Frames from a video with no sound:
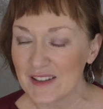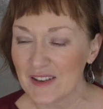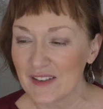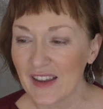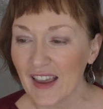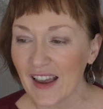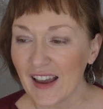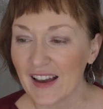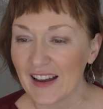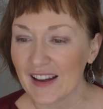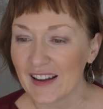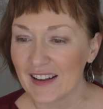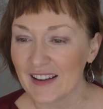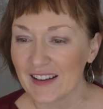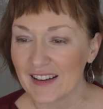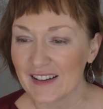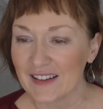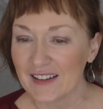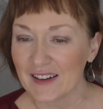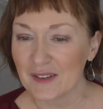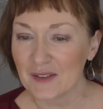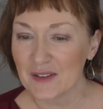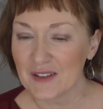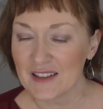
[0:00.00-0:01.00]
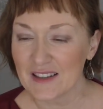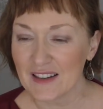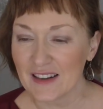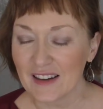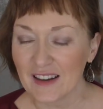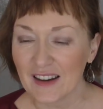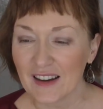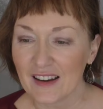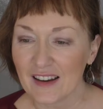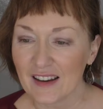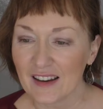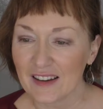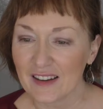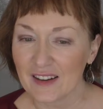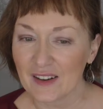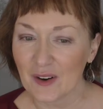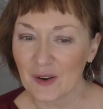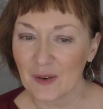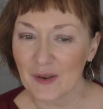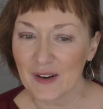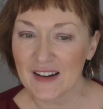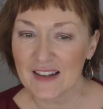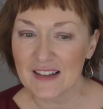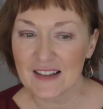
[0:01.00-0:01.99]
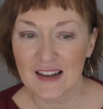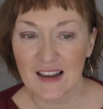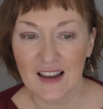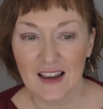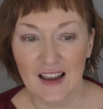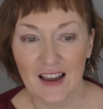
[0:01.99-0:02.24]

yeah, and I was thinking, you know what?